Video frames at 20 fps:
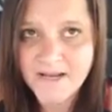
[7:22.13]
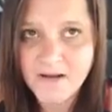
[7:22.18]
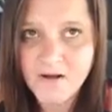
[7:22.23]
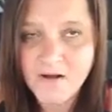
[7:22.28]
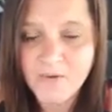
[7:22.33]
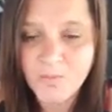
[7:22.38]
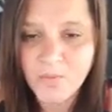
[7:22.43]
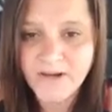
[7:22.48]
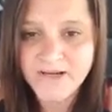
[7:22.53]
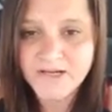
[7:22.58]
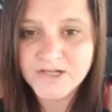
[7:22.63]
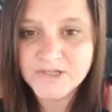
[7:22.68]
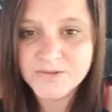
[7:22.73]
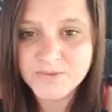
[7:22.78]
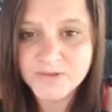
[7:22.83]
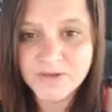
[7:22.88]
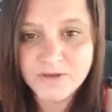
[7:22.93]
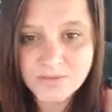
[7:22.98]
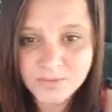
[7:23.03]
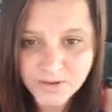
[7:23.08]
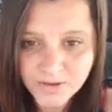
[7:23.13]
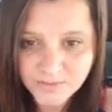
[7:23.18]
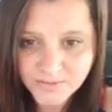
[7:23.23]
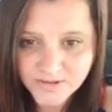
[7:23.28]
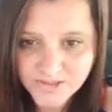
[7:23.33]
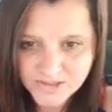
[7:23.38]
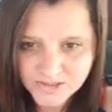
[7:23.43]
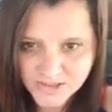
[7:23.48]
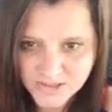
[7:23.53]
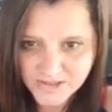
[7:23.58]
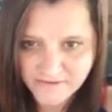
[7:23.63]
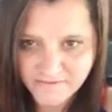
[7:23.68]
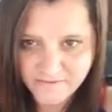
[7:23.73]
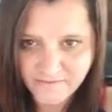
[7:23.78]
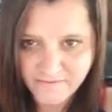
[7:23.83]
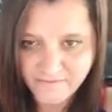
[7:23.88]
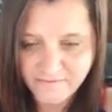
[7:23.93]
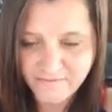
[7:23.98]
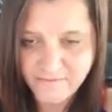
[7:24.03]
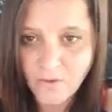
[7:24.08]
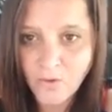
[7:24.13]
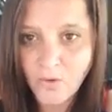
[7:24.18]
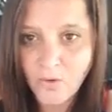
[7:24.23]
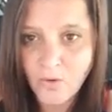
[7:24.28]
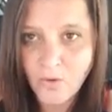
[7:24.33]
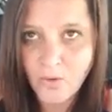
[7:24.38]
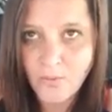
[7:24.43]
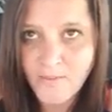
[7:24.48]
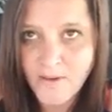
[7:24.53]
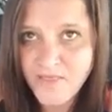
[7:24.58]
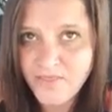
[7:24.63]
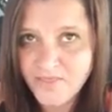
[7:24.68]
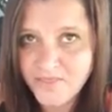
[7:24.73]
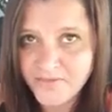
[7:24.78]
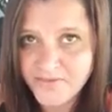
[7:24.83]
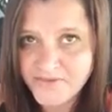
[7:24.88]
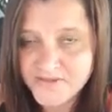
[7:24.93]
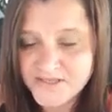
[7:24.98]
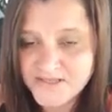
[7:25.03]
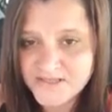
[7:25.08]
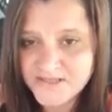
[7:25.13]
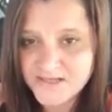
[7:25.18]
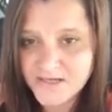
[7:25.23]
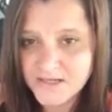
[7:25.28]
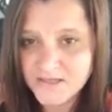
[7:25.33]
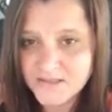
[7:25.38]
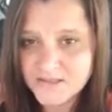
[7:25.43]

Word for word: I can't wait because we're going to work with each other for four months.